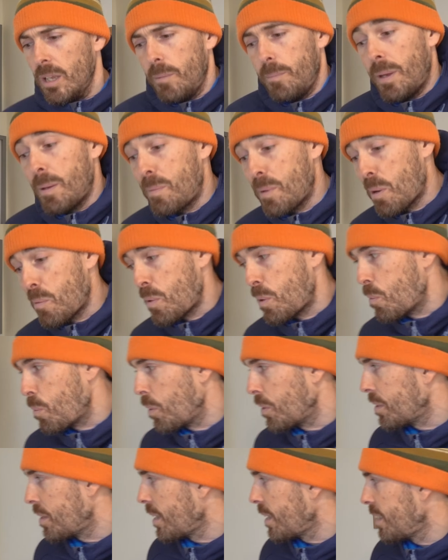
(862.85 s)
maybe I will
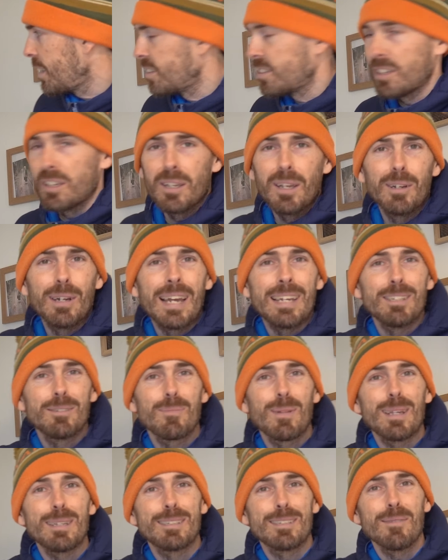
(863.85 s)
one day, it's an ace
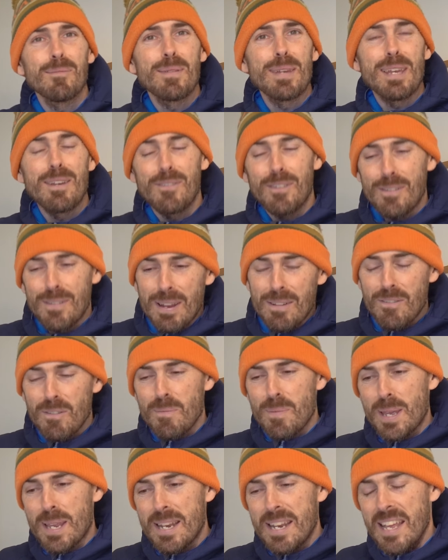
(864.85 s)
place to be if you've never
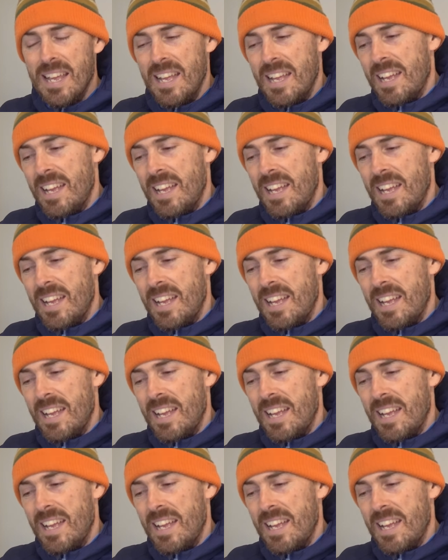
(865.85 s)
been.